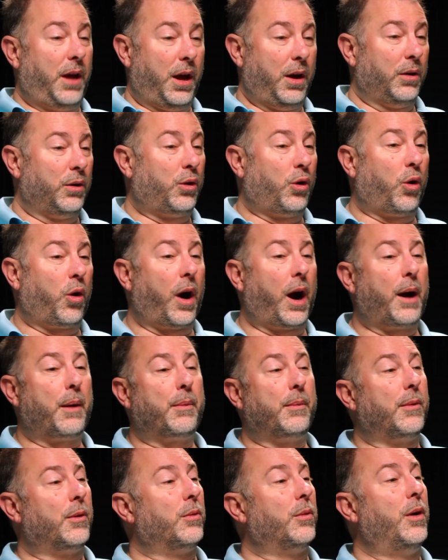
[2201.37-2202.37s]

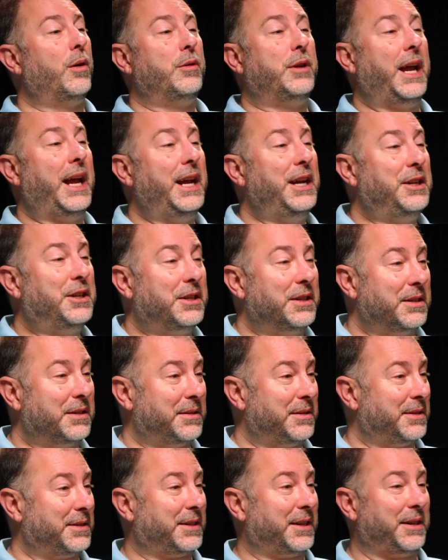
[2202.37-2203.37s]
crop
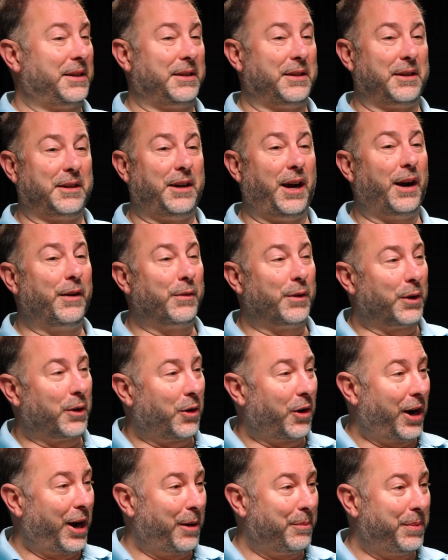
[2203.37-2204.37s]
rotations and cover
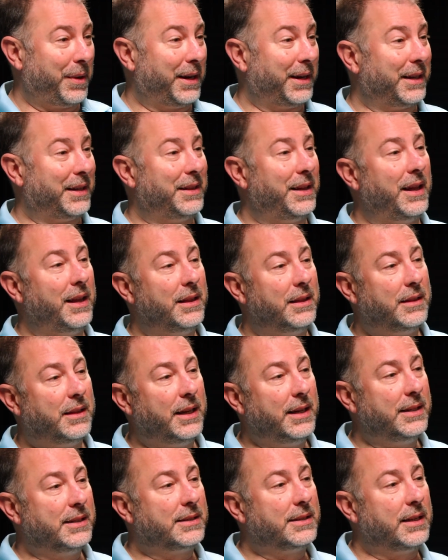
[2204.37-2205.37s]
cropping and
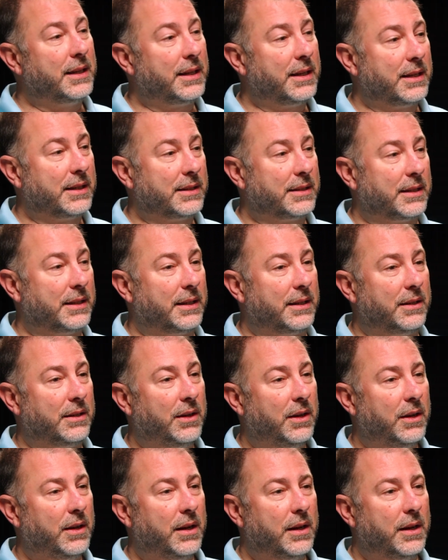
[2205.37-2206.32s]
these things, and